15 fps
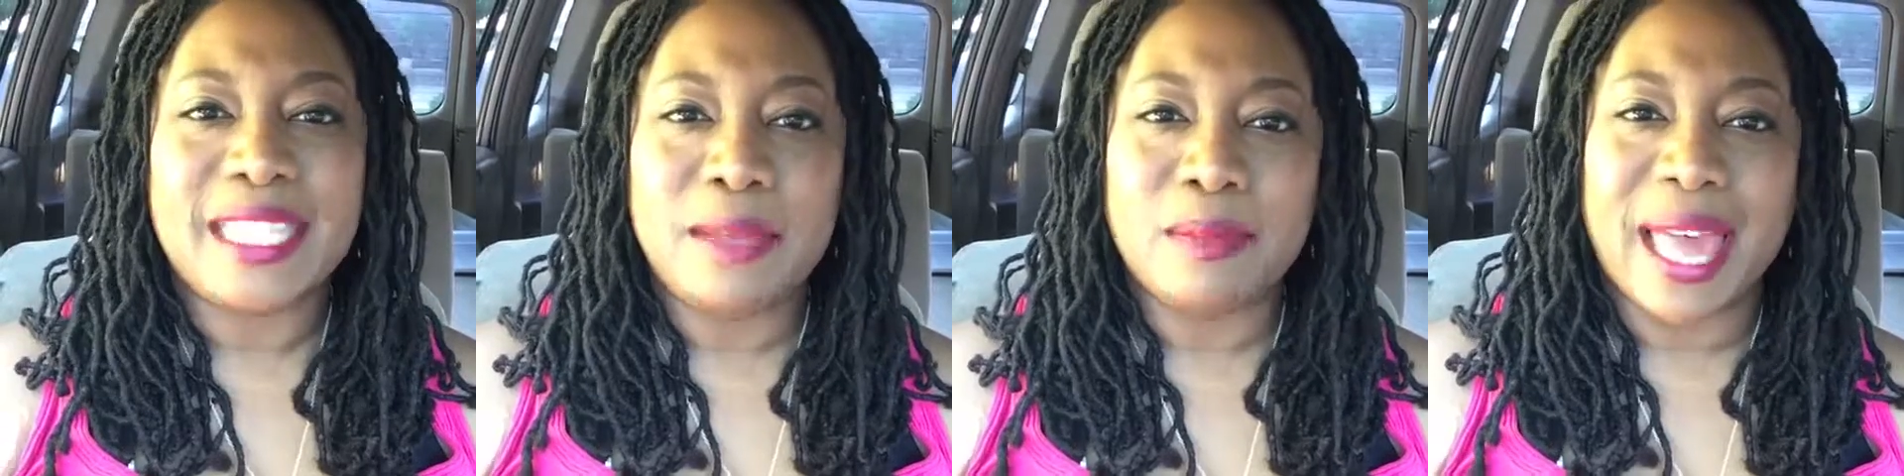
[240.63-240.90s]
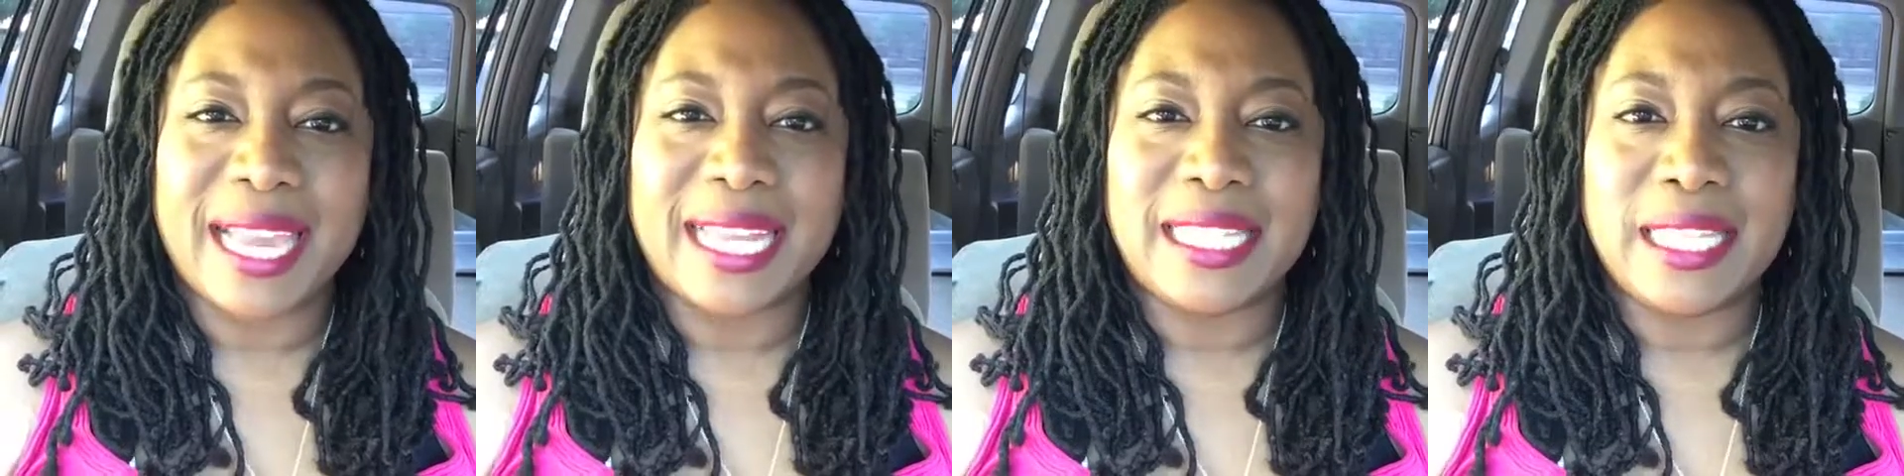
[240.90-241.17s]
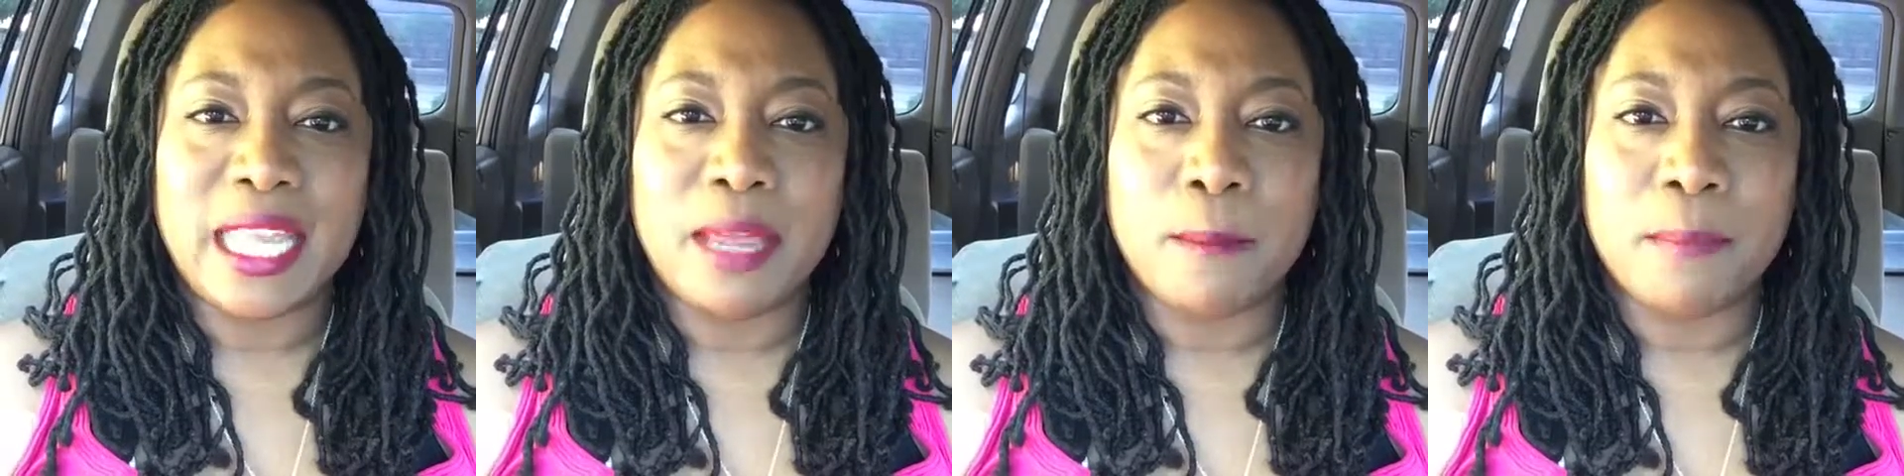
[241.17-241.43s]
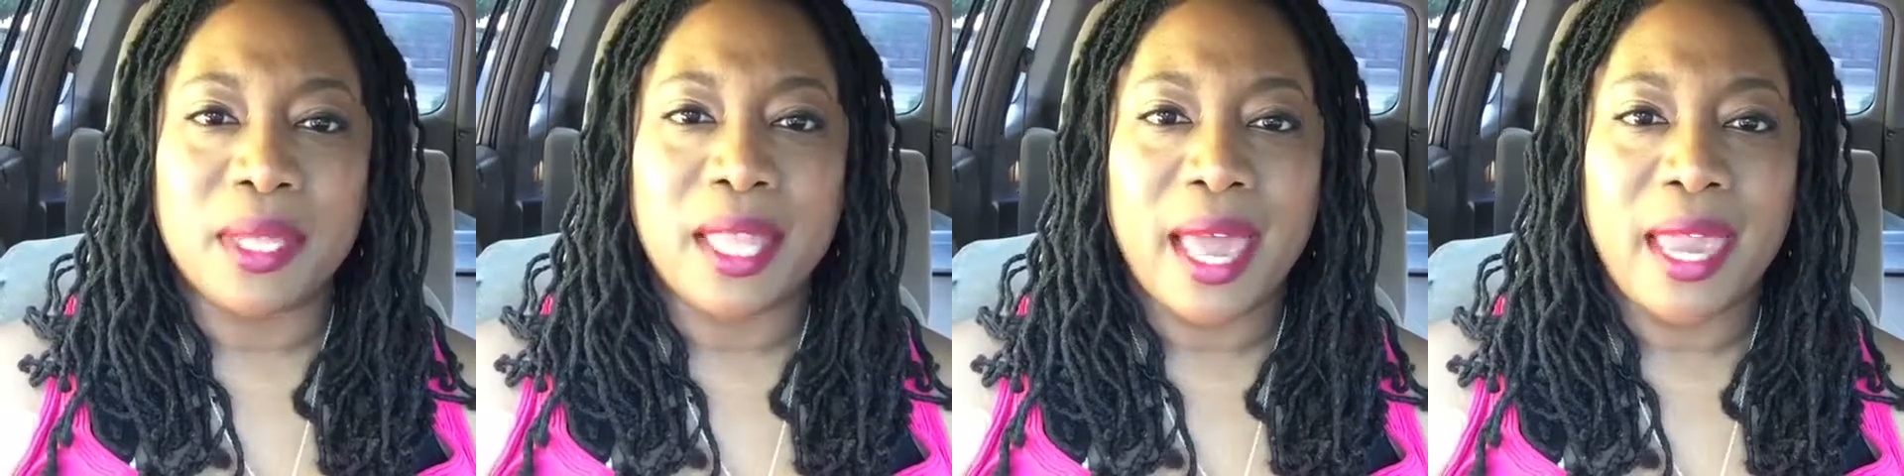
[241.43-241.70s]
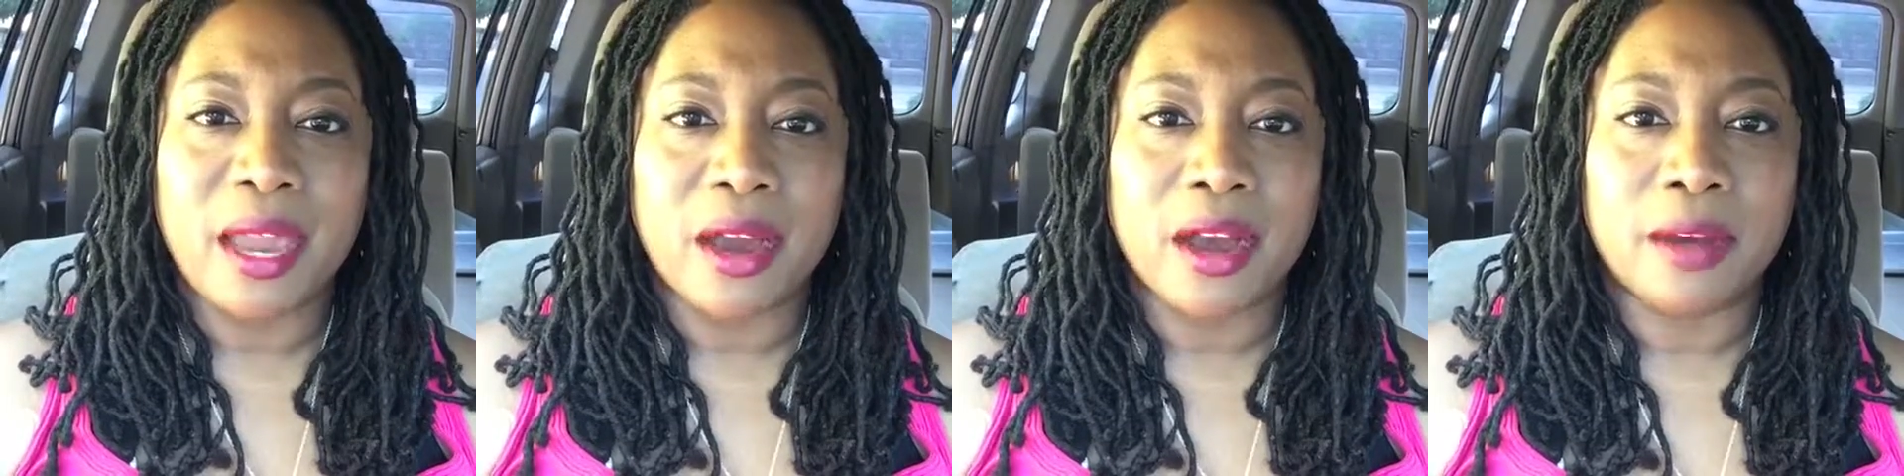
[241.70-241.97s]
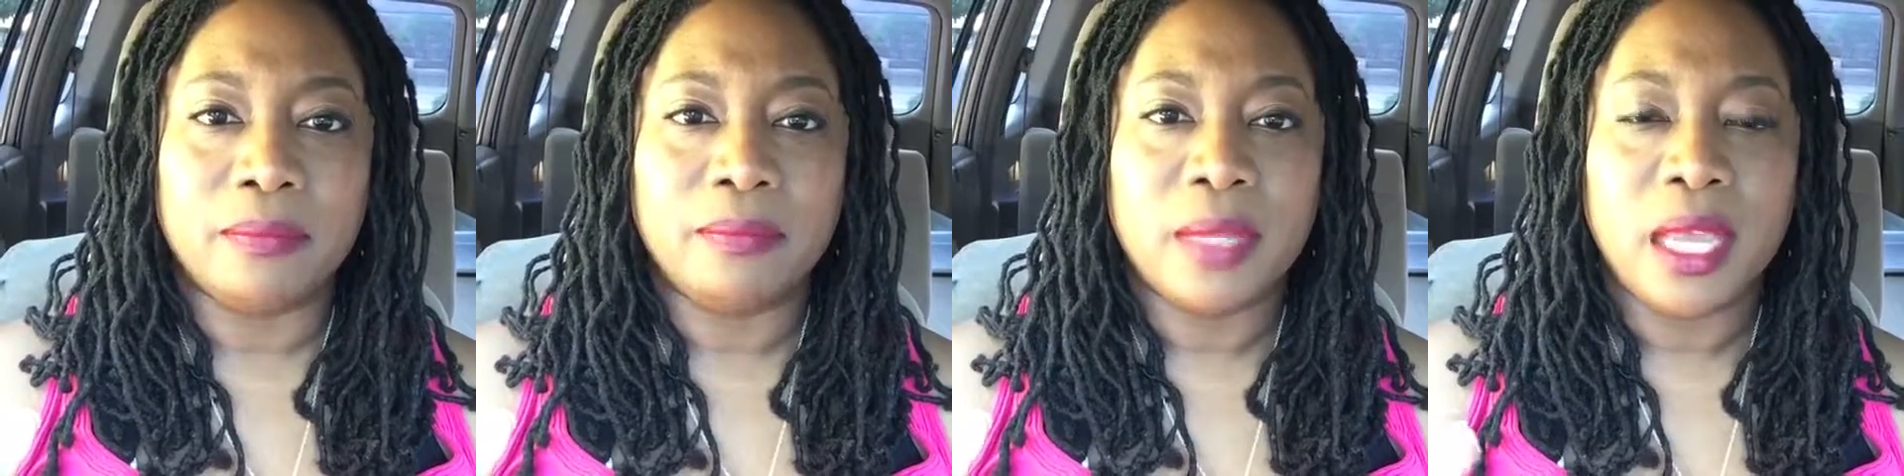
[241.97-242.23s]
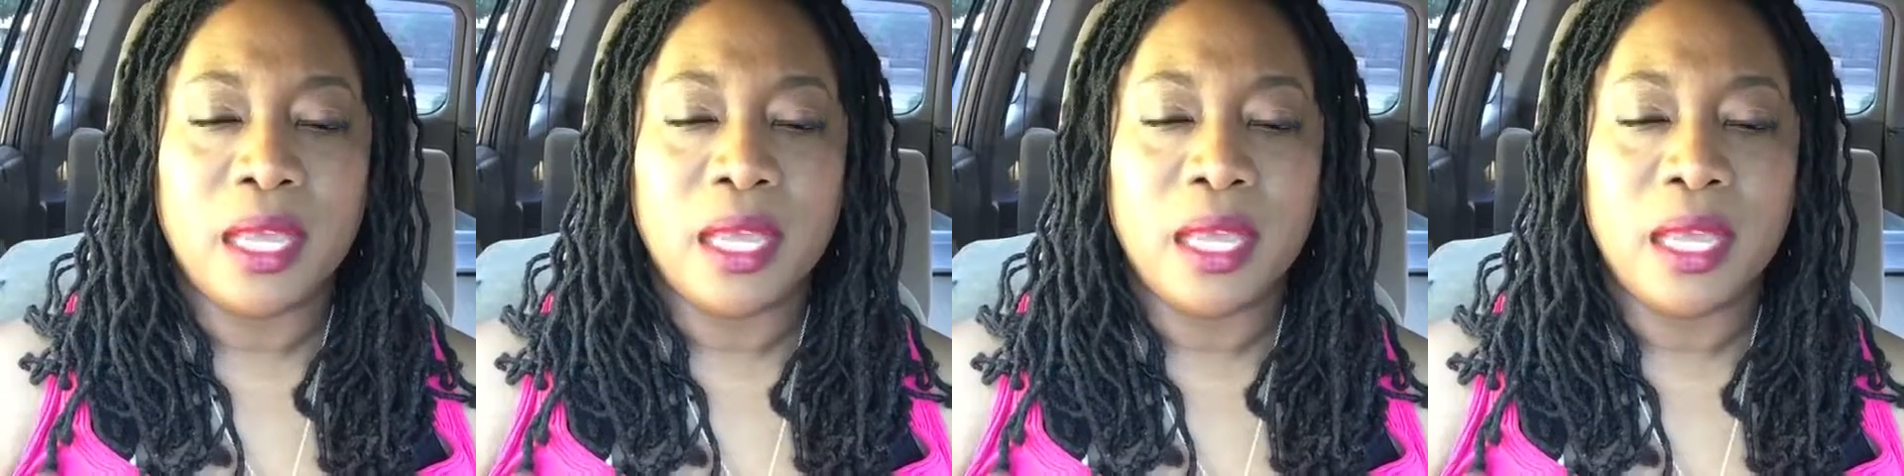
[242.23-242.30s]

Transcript: seem like a team player,